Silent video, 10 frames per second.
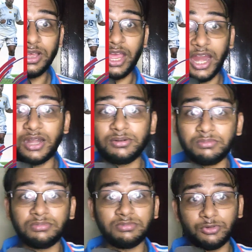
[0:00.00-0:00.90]
And
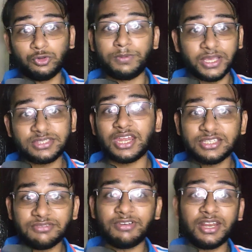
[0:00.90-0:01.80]
Uzbekistan
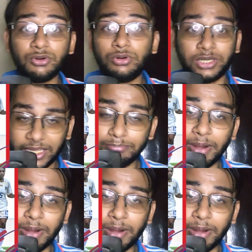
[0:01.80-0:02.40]
is a very good team,